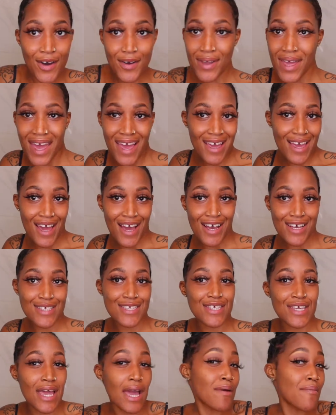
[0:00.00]
Okay, y'all,
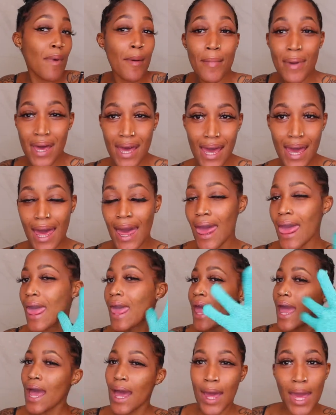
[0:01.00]
so y'all remember
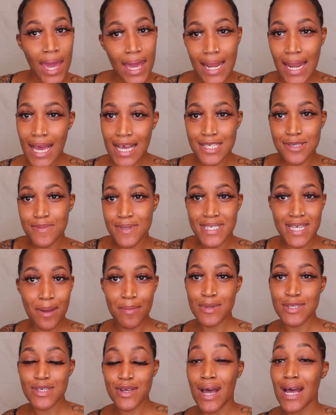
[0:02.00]
in last week's episode,